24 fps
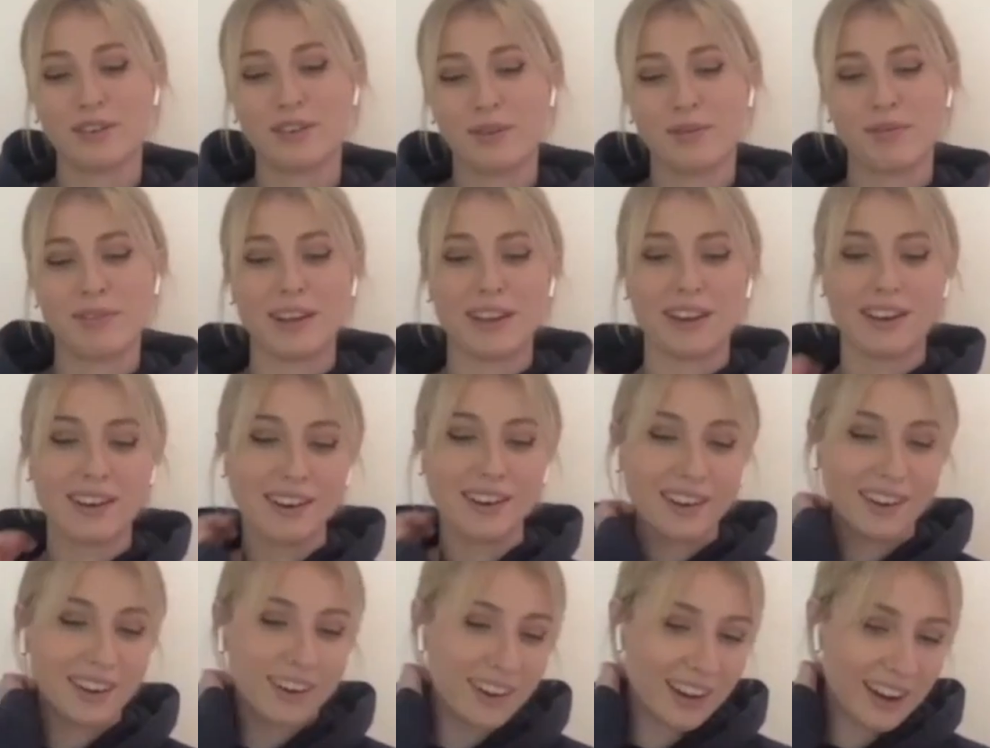I mean,
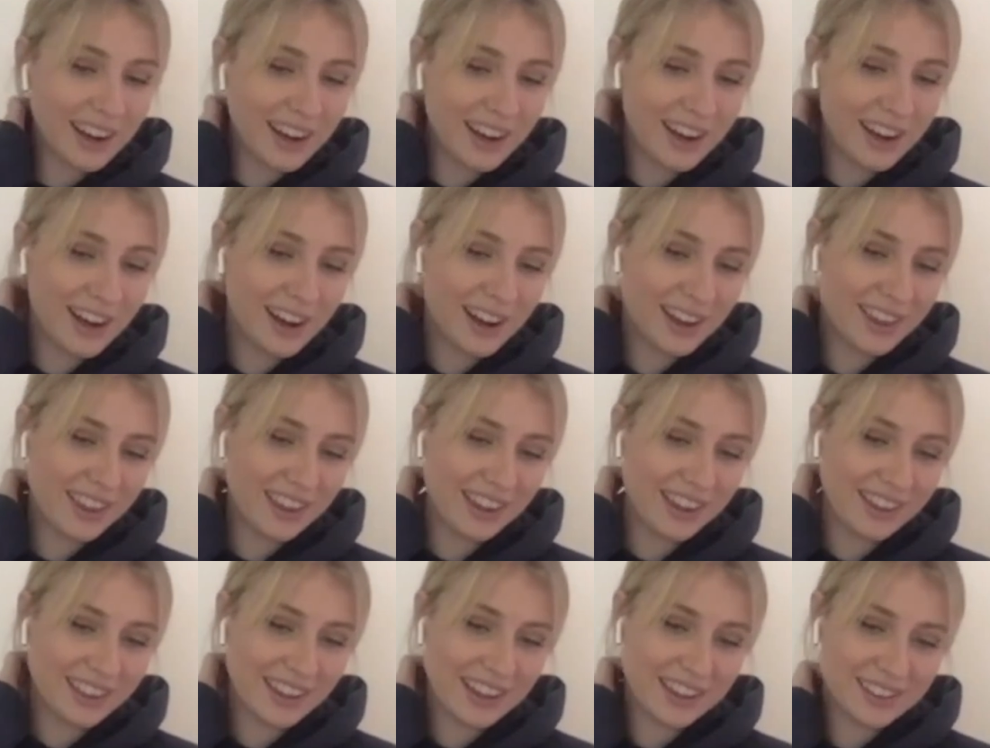I
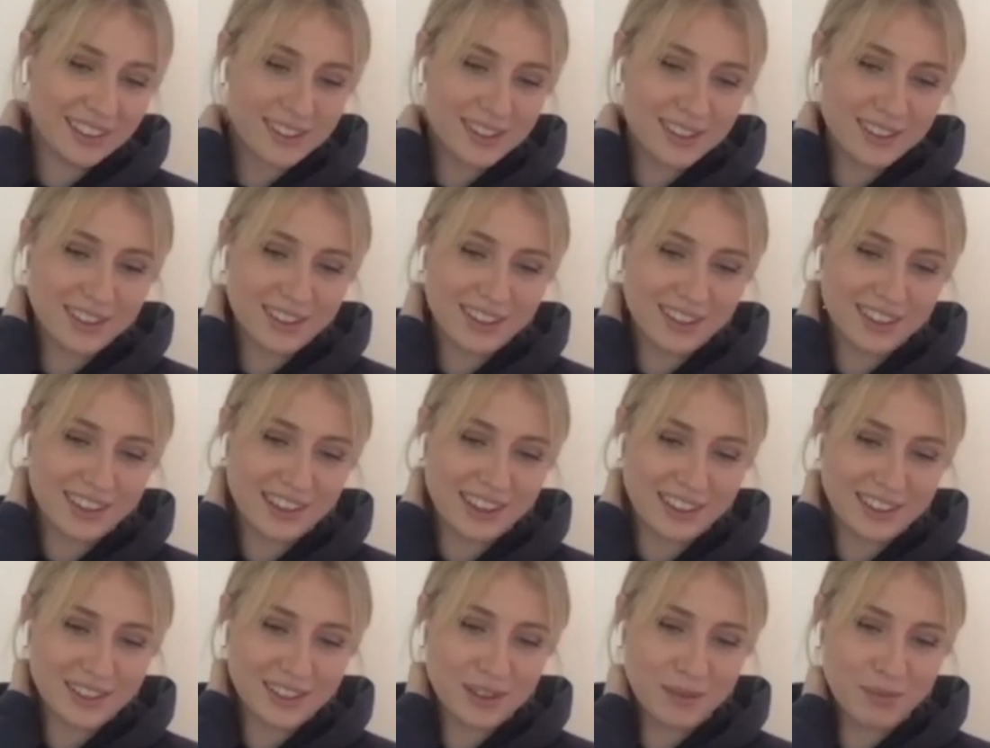think that's
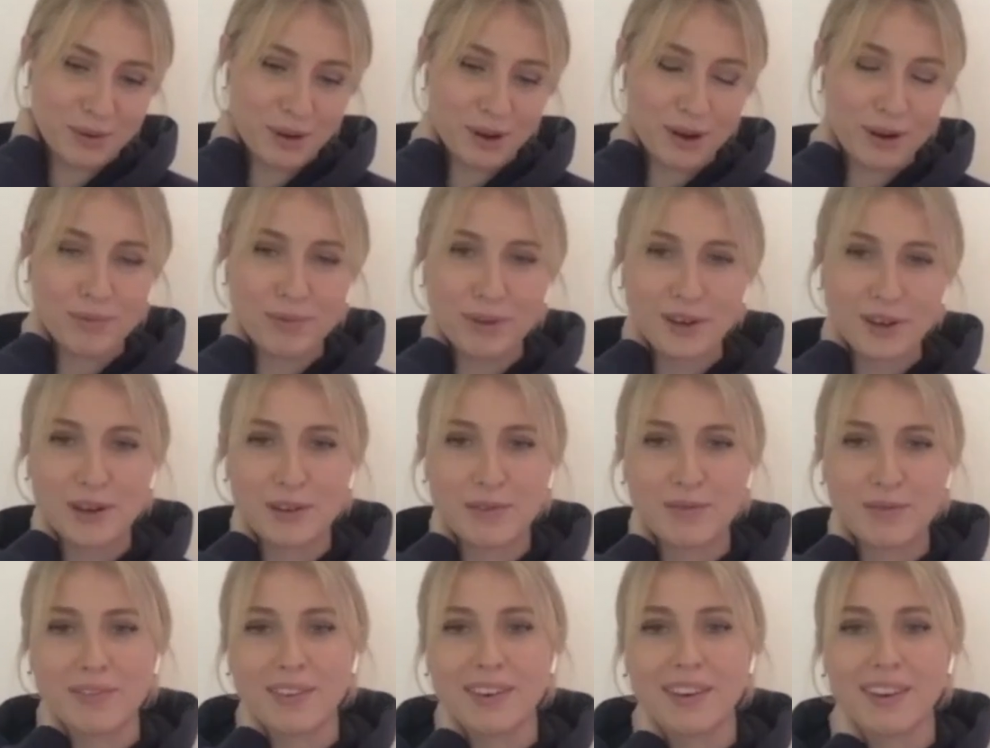the
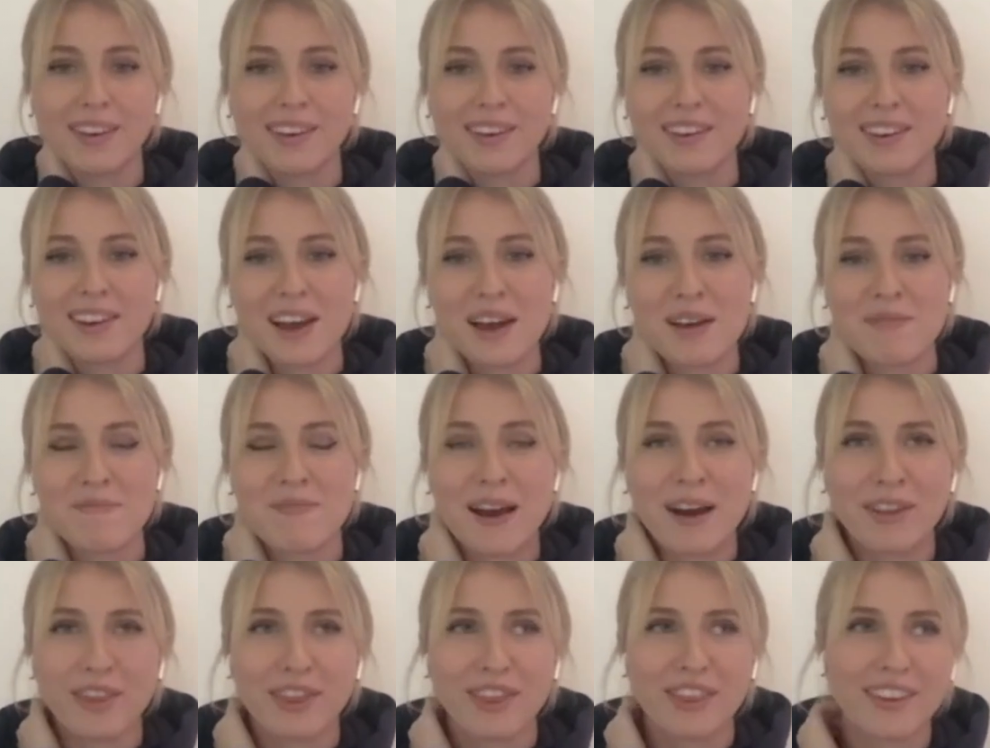problem
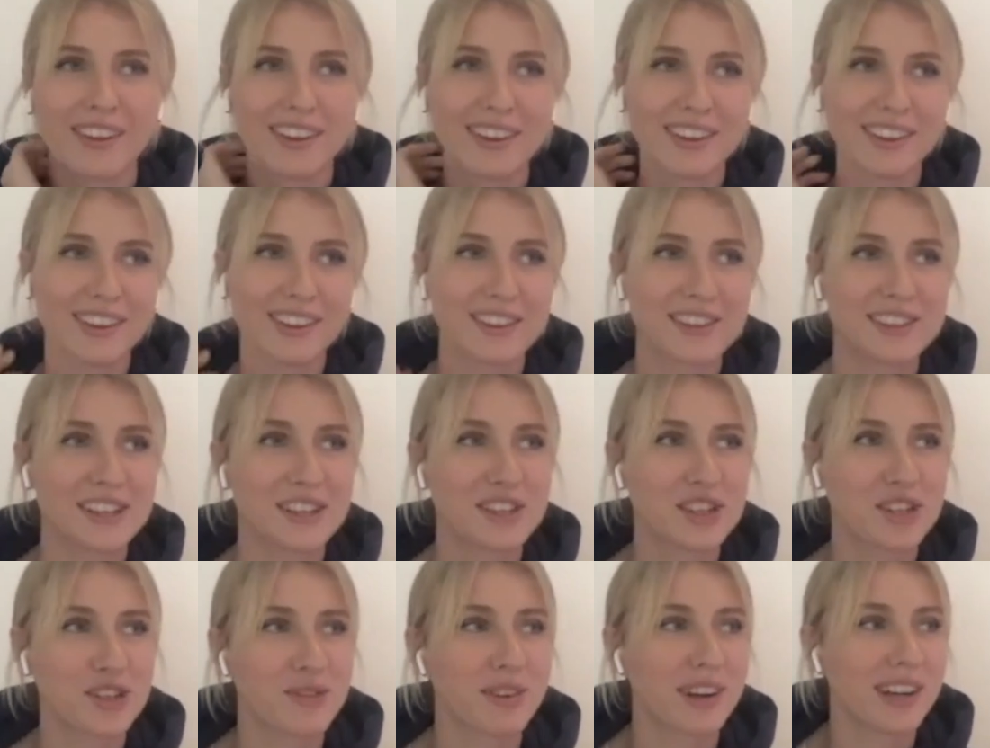about the
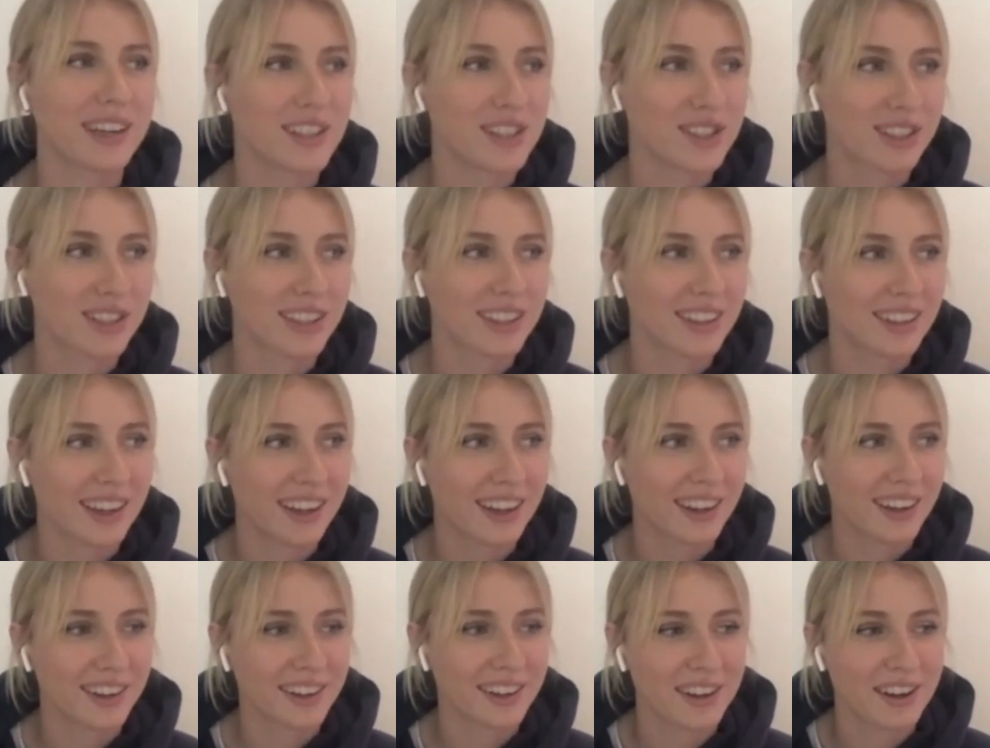situation,
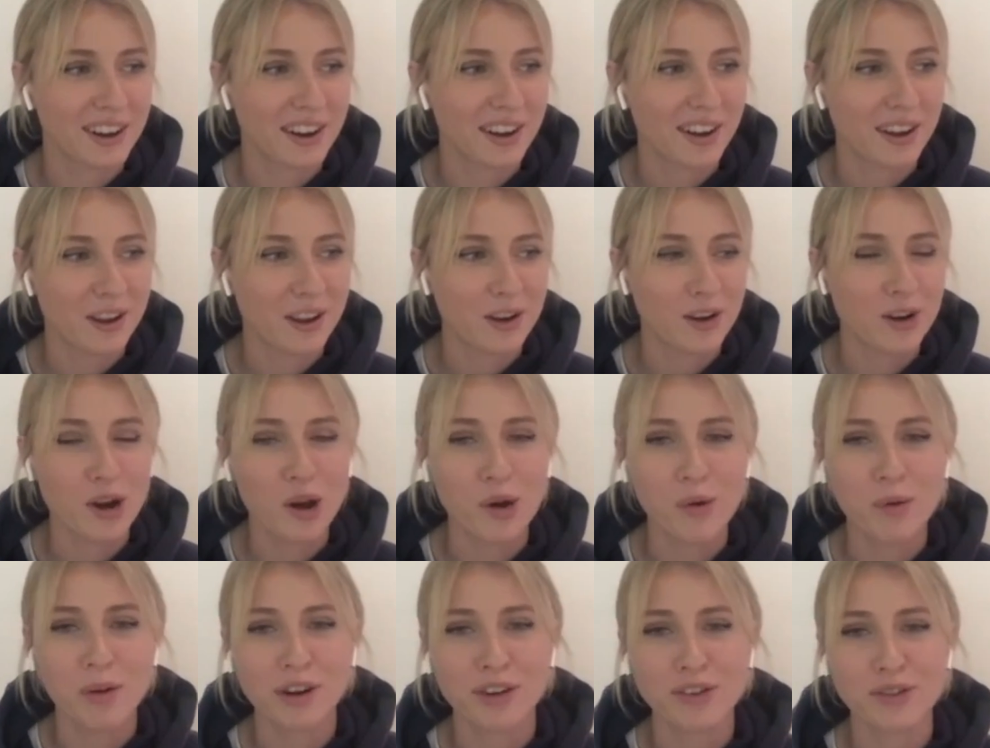that
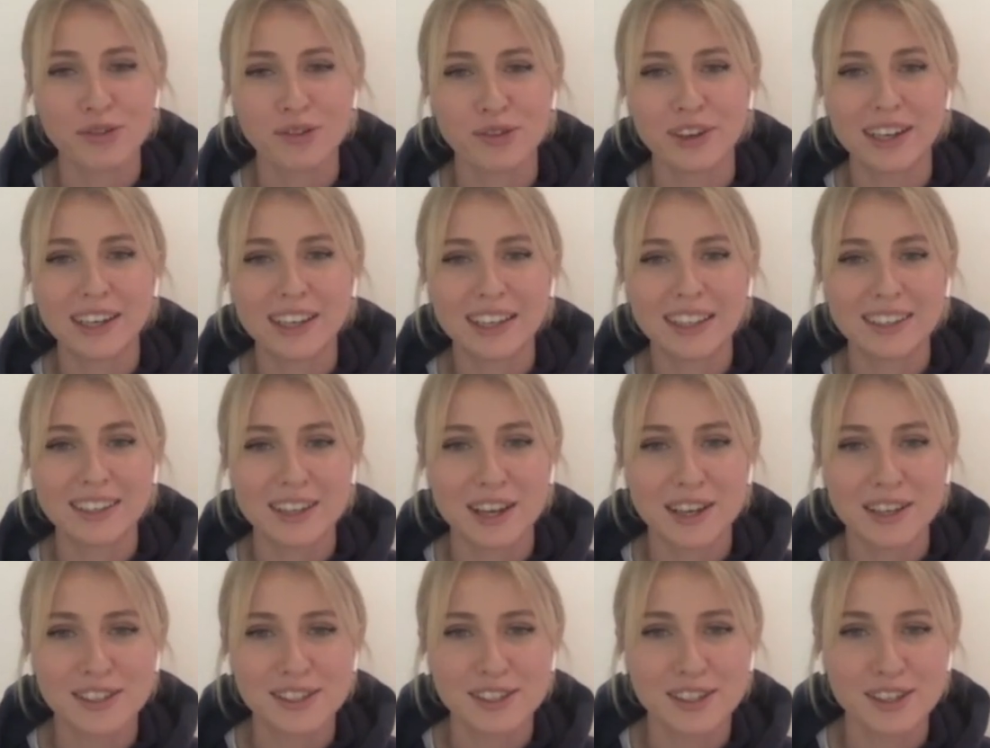no one really
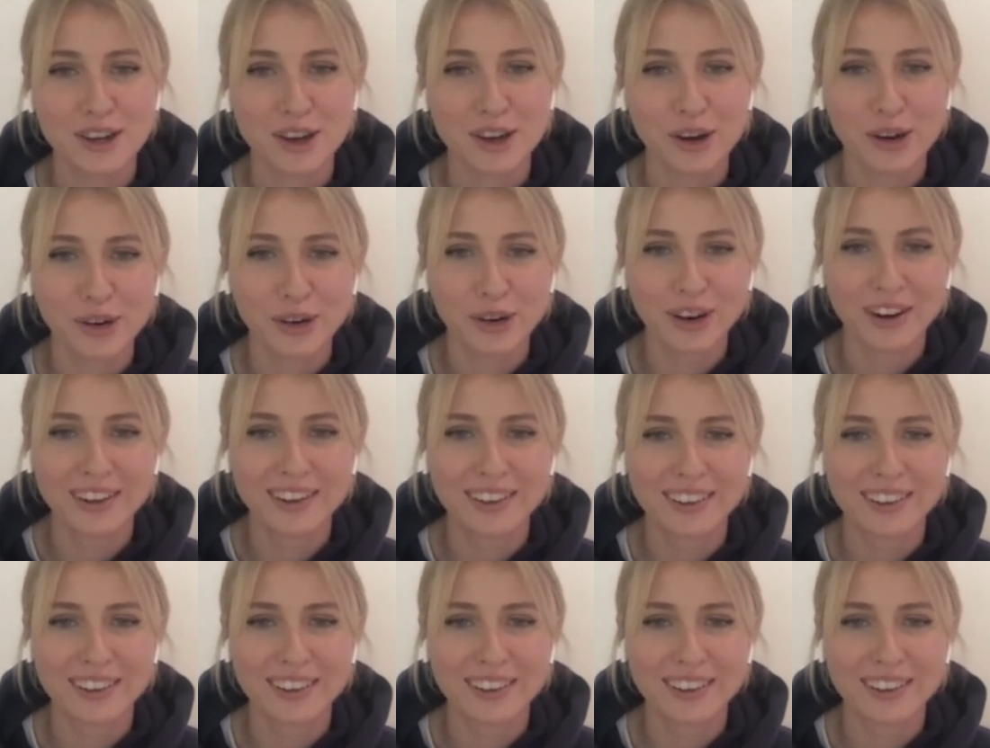does know,